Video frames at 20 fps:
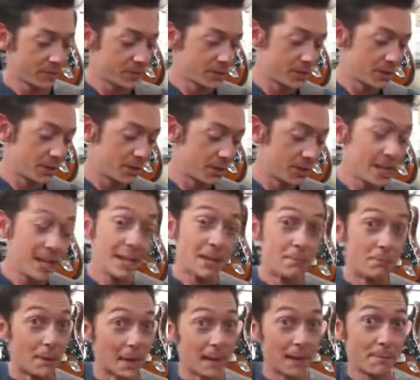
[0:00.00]
So
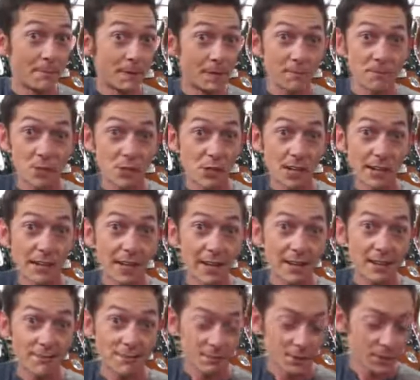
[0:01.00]
Bob and Michelle
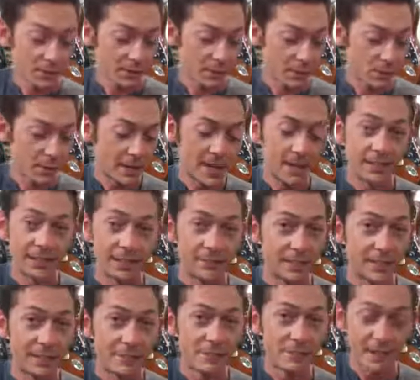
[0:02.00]
had it for a little while
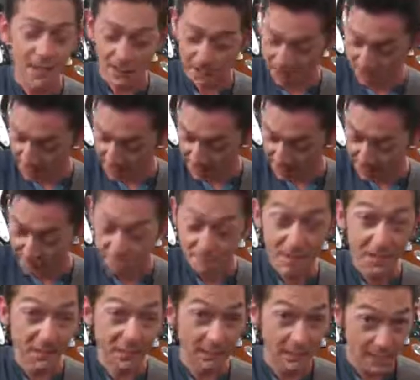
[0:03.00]
and I found it and I
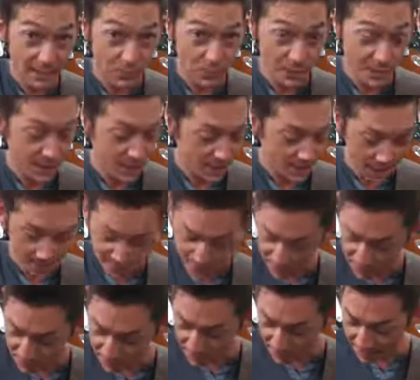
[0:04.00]
fell in love with it, and
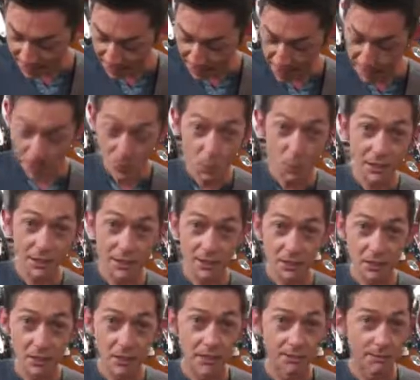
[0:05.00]
this is my #1
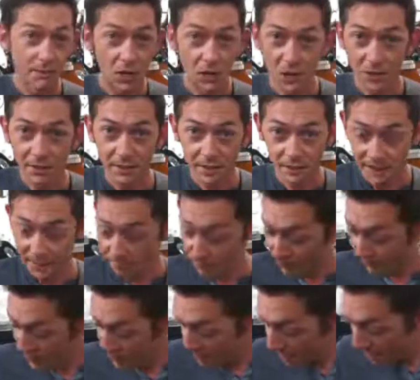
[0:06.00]
guitar all the time.
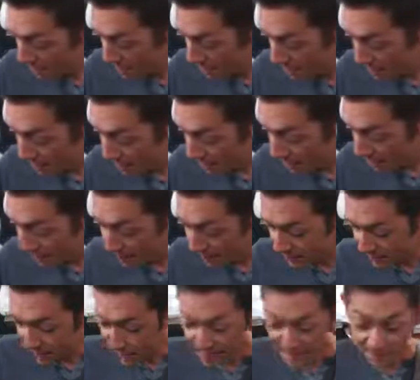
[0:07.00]

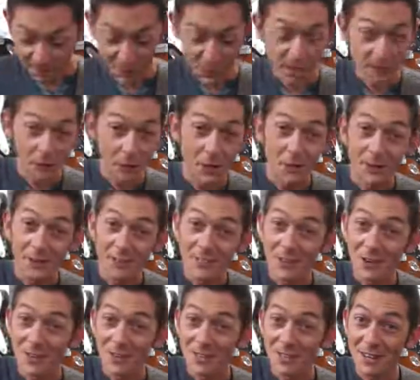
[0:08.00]
I have several other
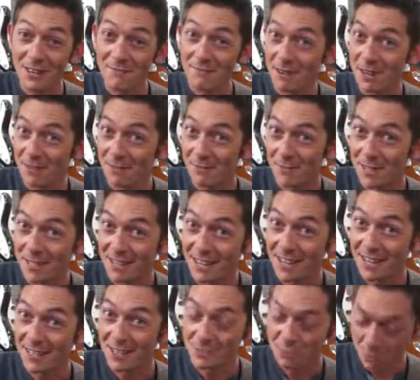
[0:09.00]
guitars that I've bought from these
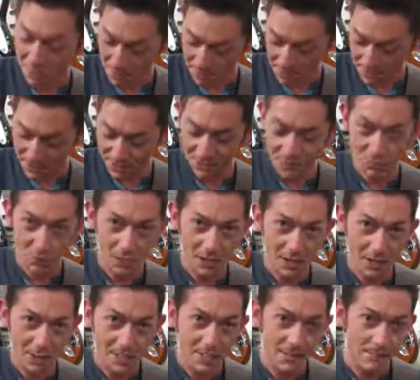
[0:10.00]
guys as well, but this is the
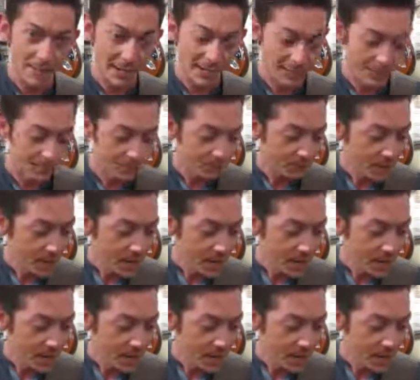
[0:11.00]
one I always come back to.